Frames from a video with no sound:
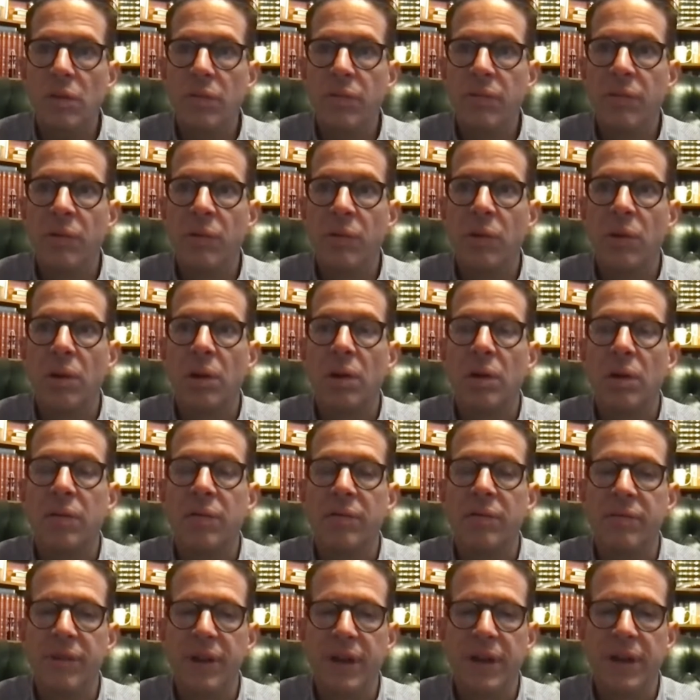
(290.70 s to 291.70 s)
for
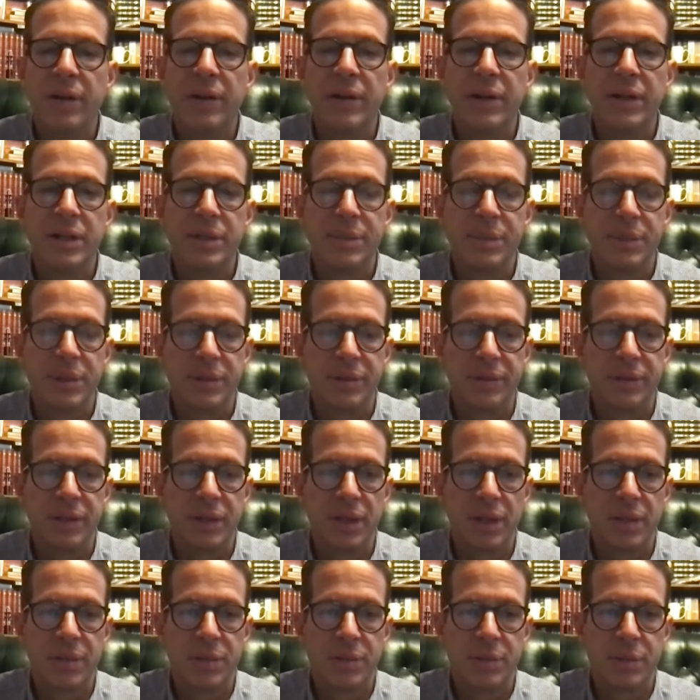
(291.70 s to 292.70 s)
very specific
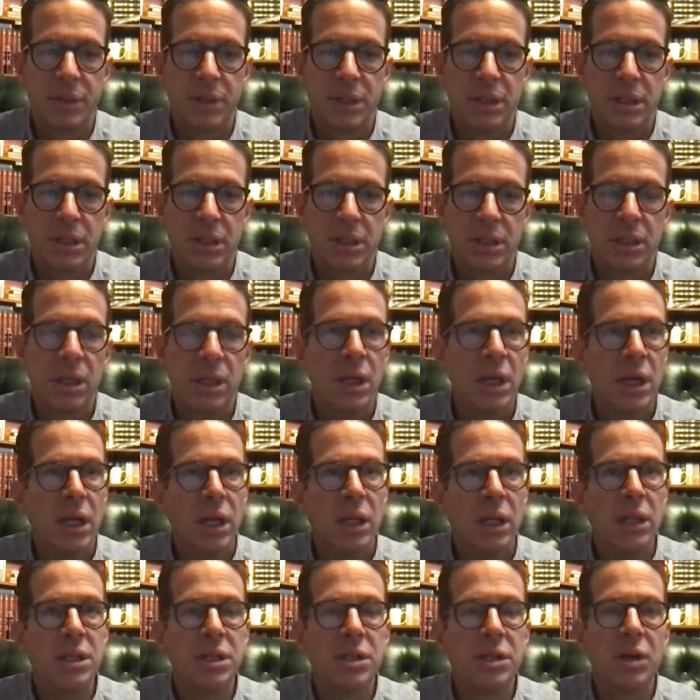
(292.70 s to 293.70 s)
types of businesses.
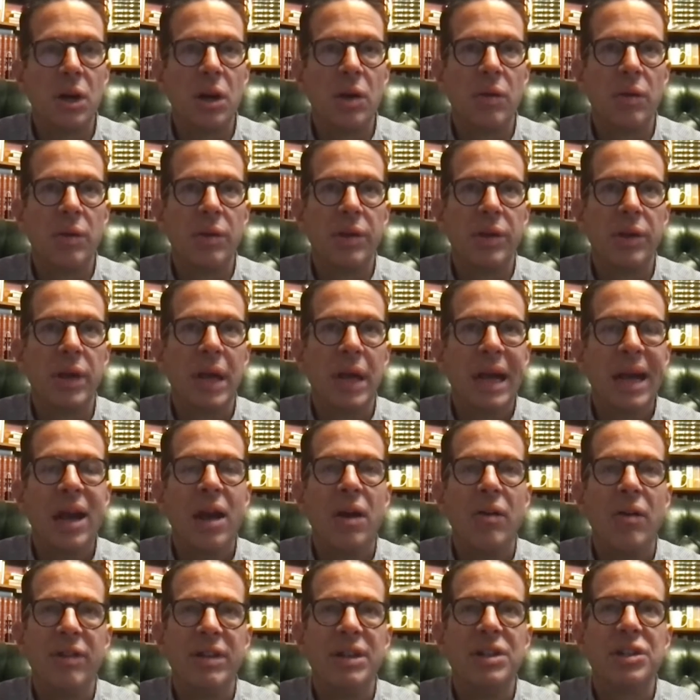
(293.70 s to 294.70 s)
Let's start with
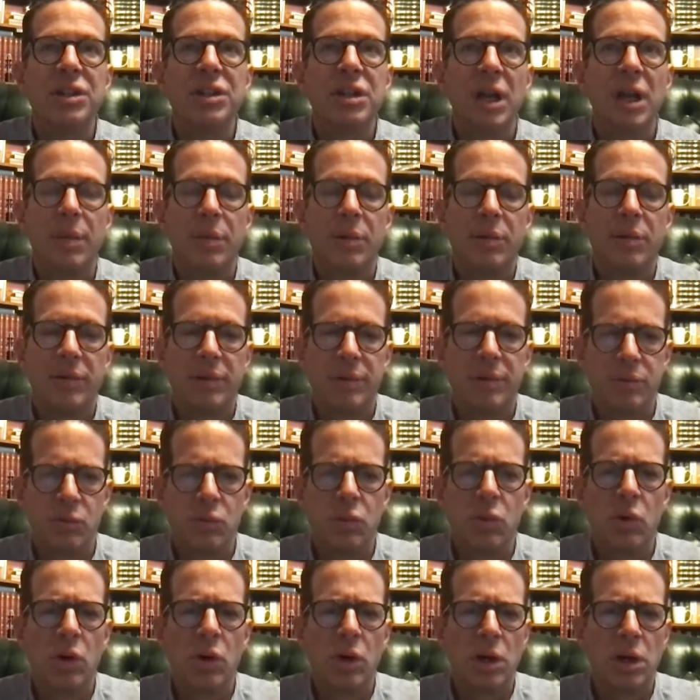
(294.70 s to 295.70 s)
how venture capital firms
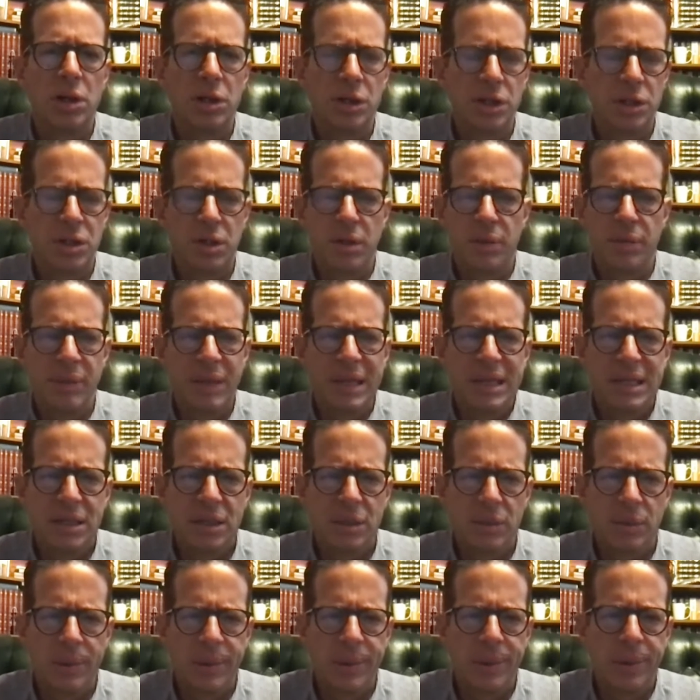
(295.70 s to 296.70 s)
work, just at a
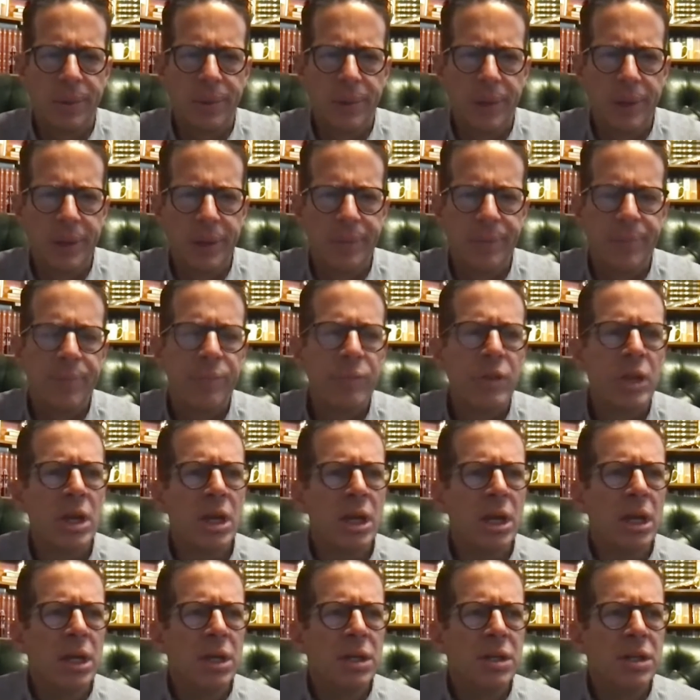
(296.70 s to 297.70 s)
basic 101.
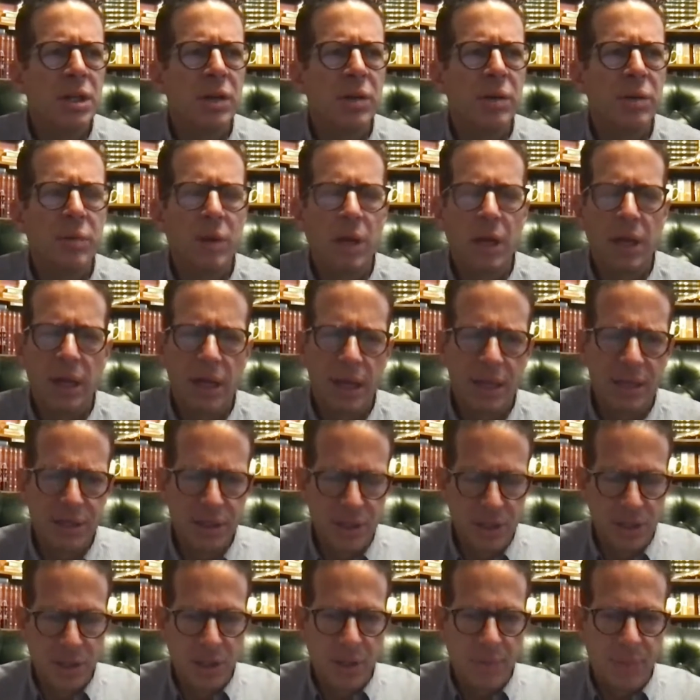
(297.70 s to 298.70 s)
So as
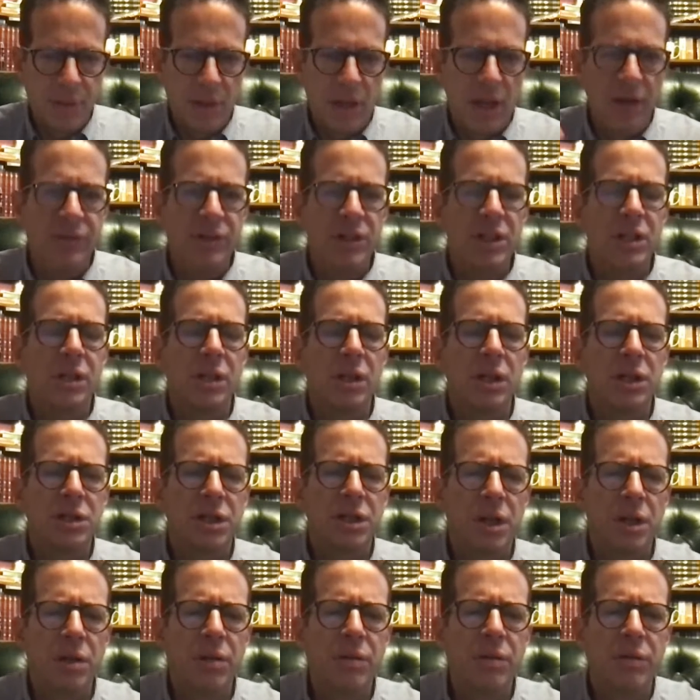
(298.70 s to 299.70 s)
an example, I've just
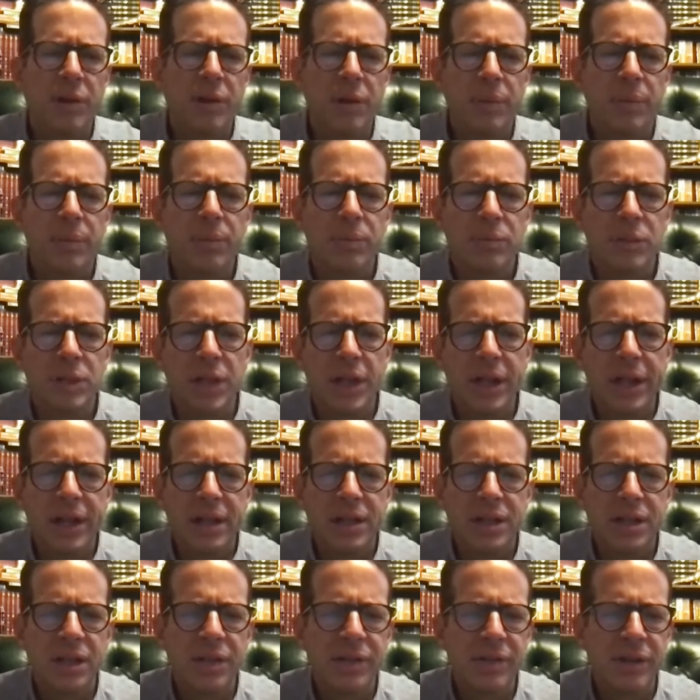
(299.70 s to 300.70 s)
launched a new firm,
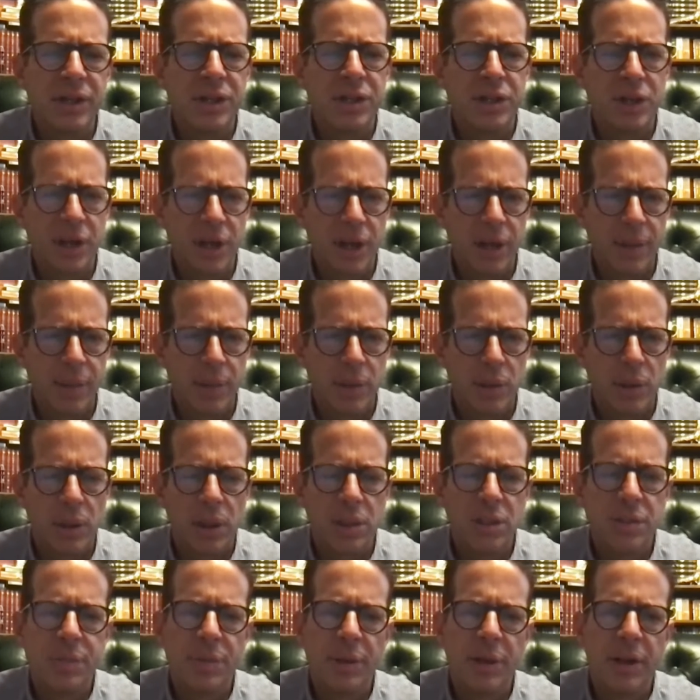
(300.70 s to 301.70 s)
Tenacity Venture Capital.
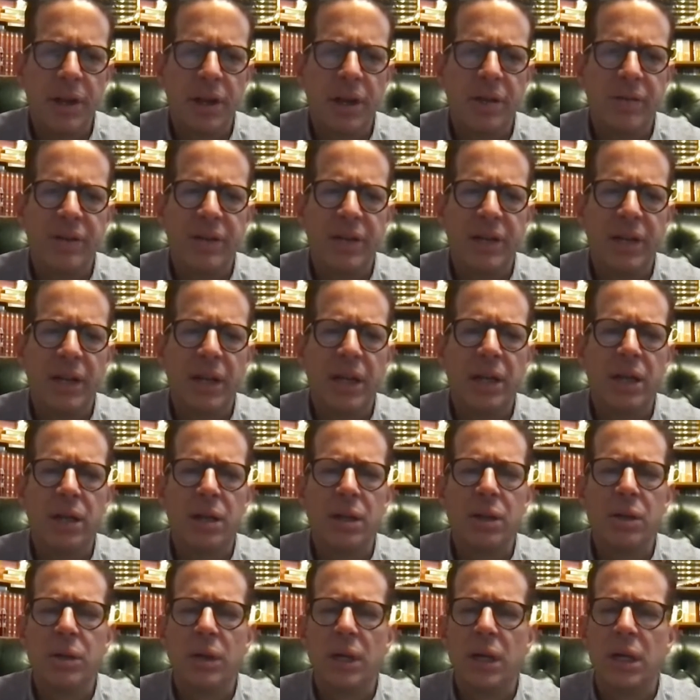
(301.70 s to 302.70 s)
I spun out of NEA to
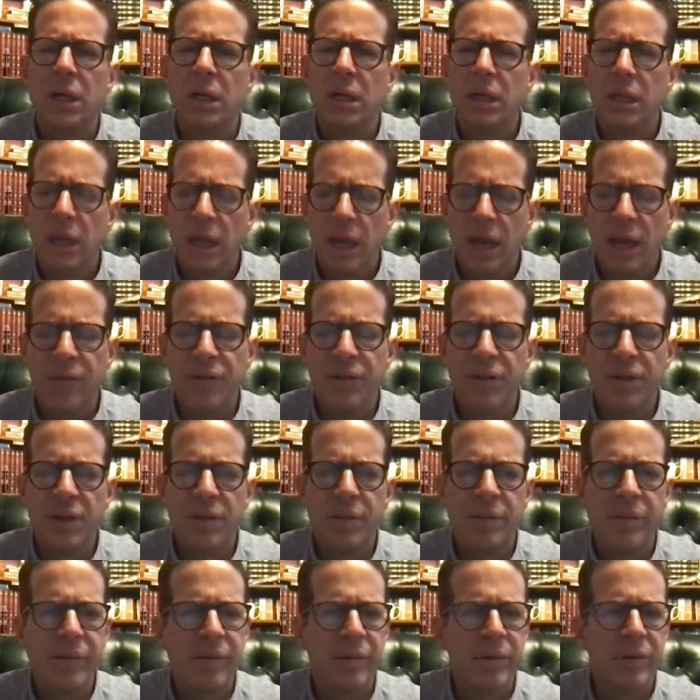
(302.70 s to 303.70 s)
do
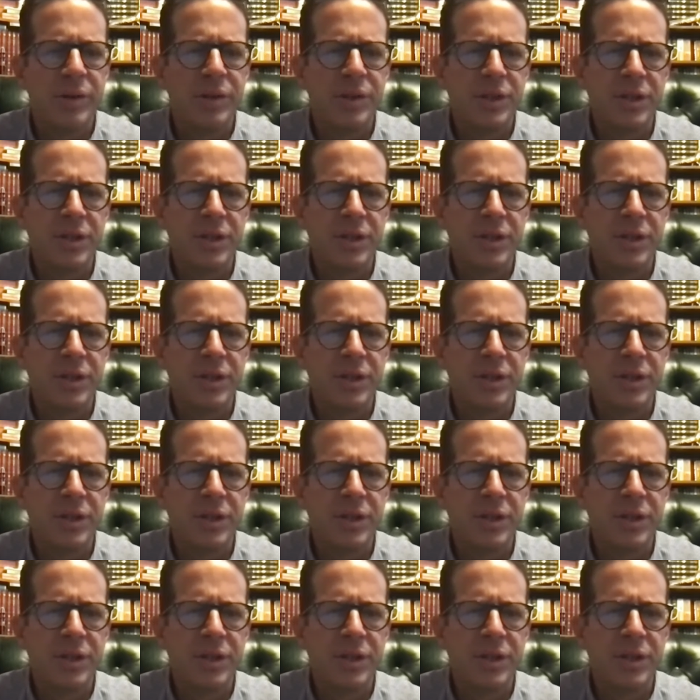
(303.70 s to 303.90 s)
everything before the